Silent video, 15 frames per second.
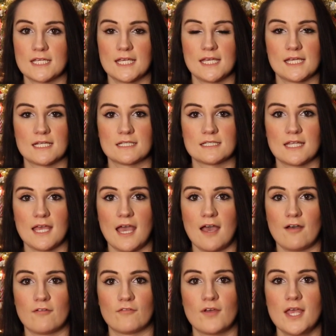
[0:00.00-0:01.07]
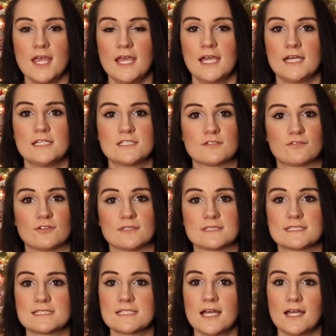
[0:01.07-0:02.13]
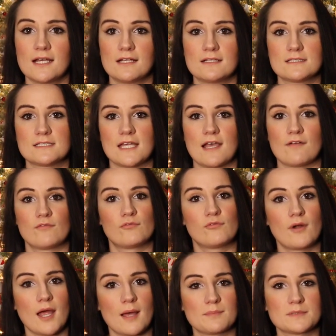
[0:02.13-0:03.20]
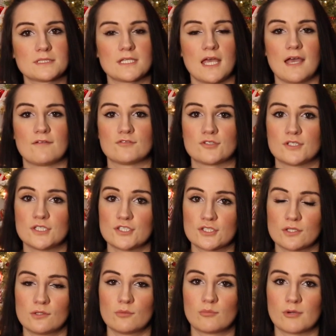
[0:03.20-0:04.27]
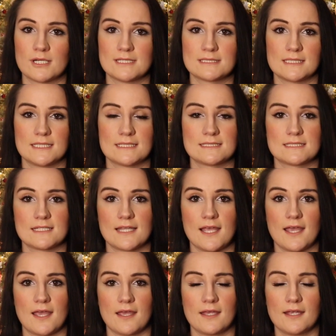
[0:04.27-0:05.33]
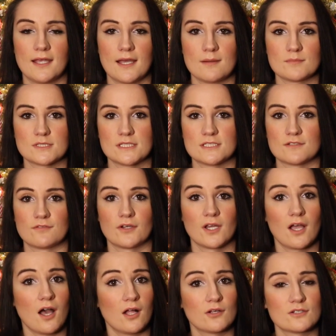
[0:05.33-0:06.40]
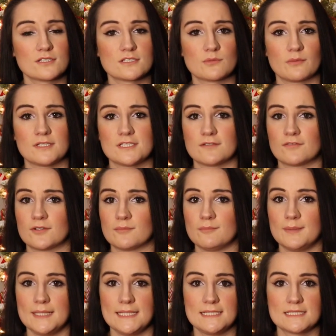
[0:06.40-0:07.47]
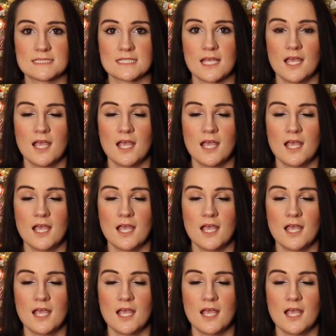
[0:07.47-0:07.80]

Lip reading: And they have in different styles, they have wraps, they have traditional bracelets, that it comes in different colors with different beads.